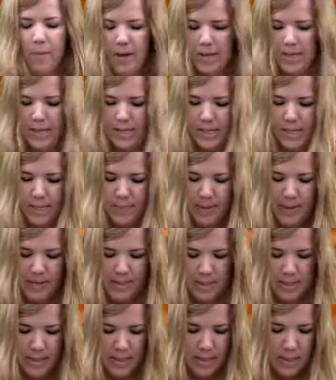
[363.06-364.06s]
once it's
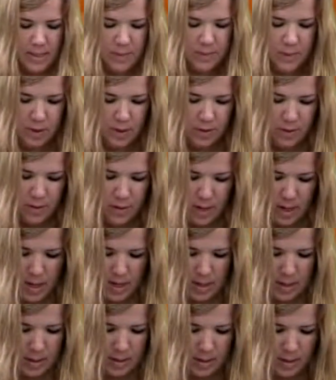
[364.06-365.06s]
mixed and smooth,
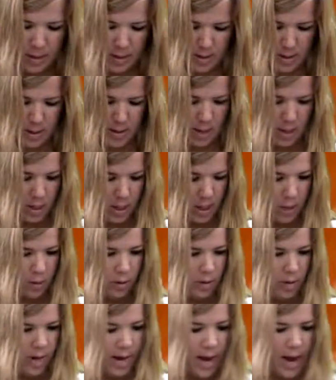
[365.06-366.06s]
you're
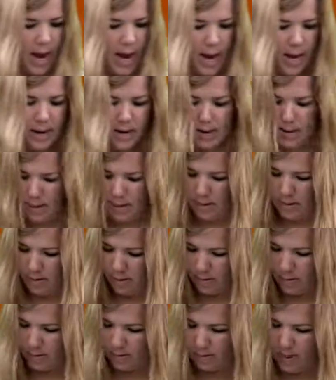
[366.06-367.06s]
going to add
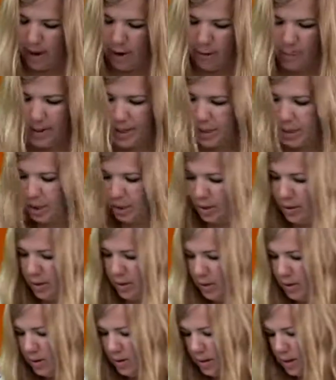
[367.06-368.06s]
the flour mixture
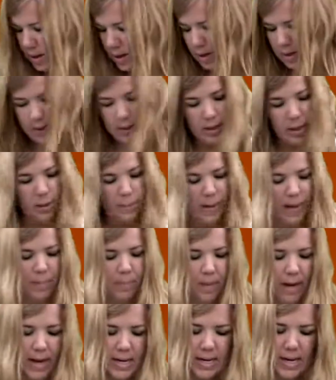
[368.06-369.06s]
a little
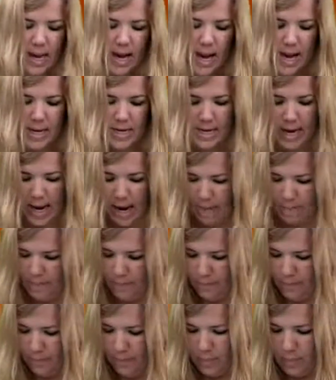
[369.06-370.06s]
bit at time.
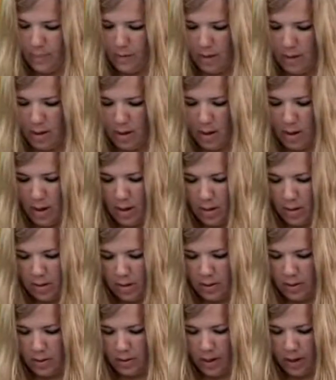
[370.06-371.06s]

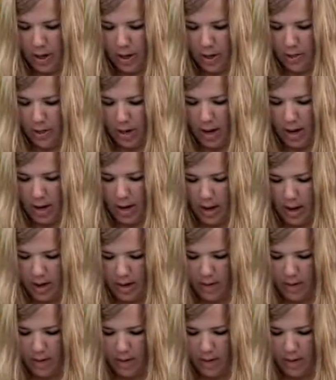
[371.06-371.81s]
So you don't want to